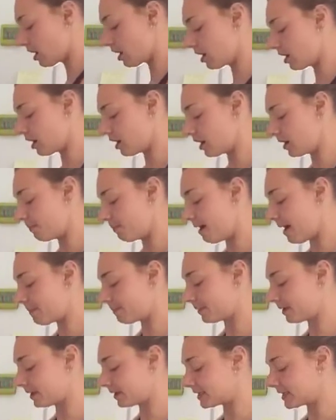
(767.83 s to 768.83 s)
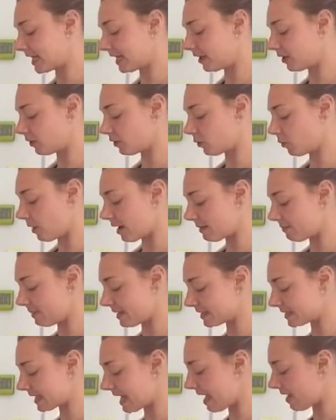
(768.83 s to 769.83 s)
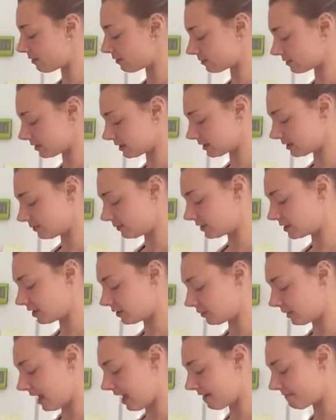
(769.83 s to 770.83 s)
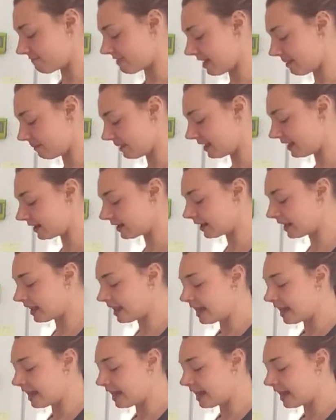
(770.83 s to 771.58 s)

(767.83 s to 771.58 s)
our pepper, taking all the white bits out, we don't want to have them in.